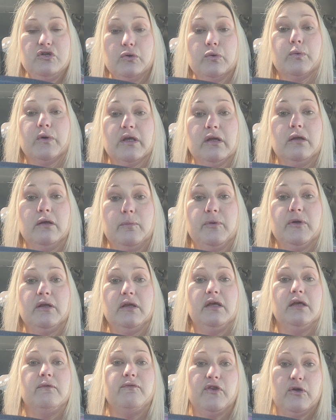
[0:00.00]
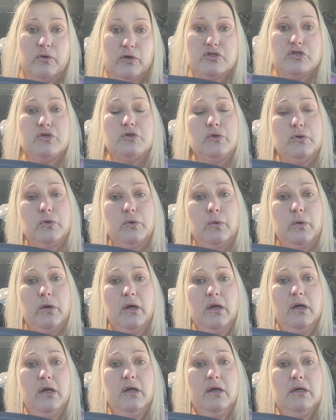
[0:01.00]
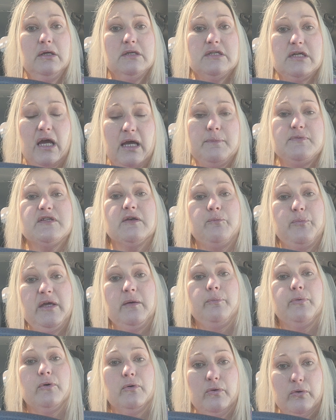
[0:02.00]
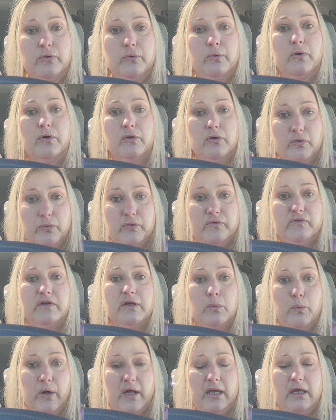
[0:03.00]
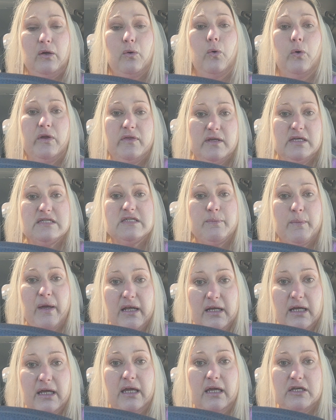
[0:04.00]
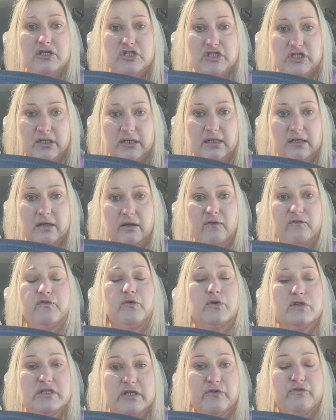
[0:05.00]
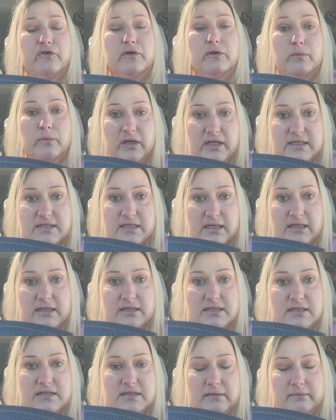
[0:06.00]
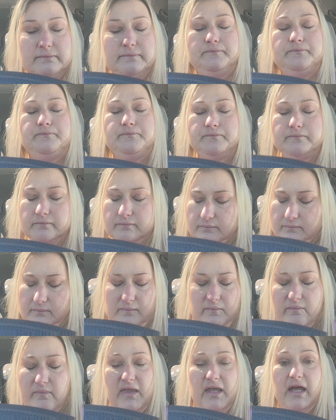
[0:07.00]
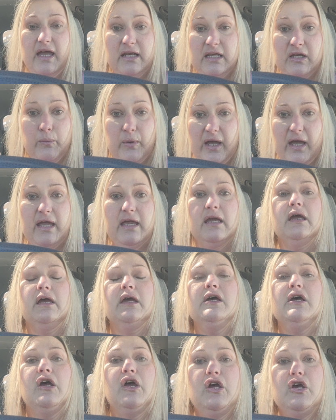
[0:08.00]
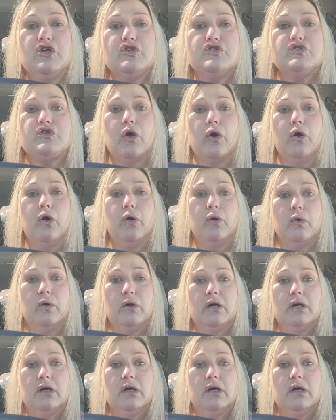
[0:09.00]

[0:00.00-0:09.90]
really believe there are two types of people who are losing weight on this medication for different reasons. Anyway, so